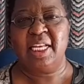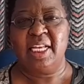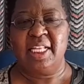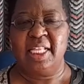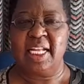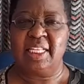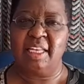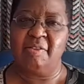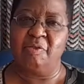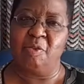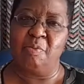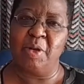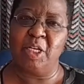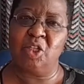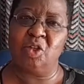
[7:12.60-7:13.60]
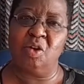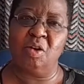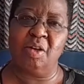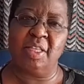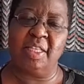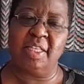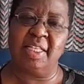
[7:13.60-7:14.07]
that
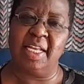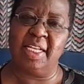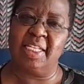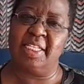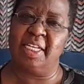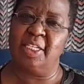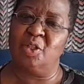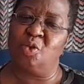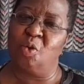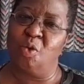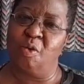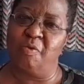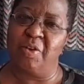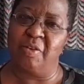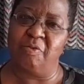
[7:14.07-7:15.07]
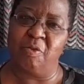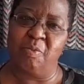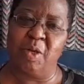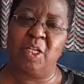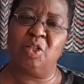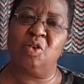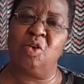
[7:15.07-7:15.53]
information, that stall of
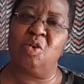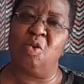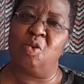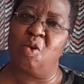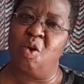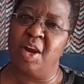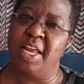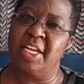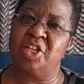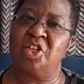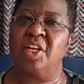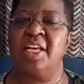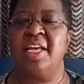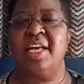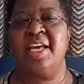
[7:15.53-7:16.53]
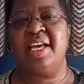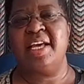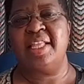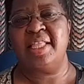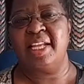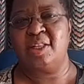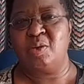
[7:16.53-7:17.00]
information or knowledge
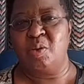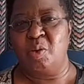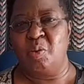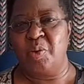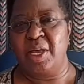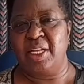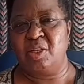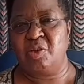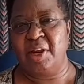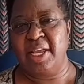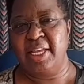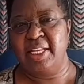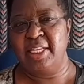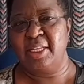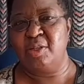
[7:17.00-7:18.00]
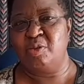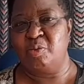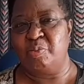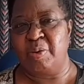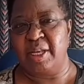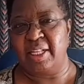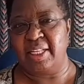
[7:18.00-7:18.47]
that we are trying to
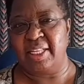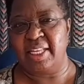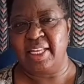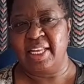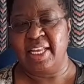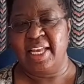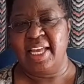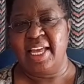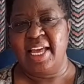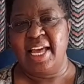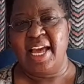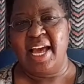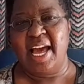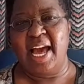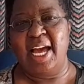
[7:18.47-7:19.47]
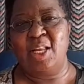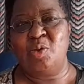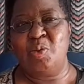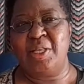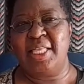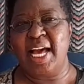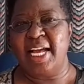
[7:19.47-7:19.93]
build. And
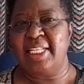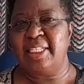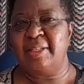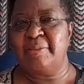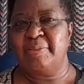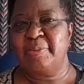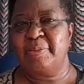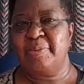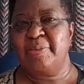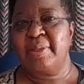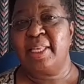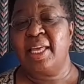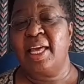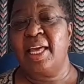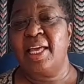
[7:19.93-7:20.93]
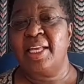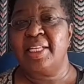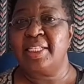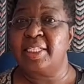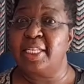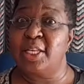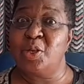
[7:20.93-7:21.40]
with that,
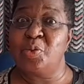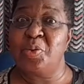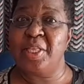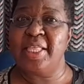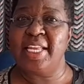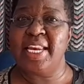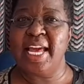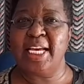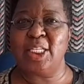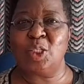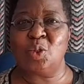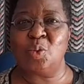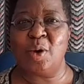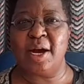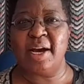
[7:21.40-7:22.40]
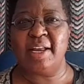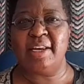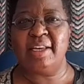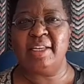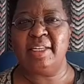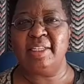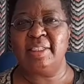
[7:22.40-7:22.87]
see you in the next one.
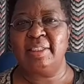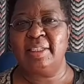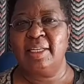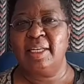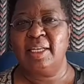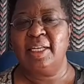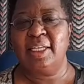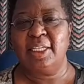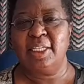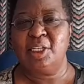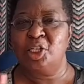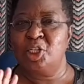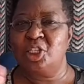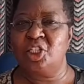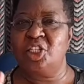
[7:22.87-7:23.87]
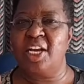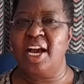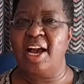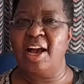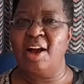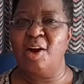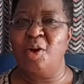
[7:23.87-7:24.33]

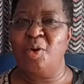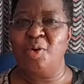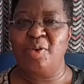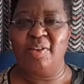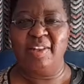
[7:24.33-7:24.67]
Ciao.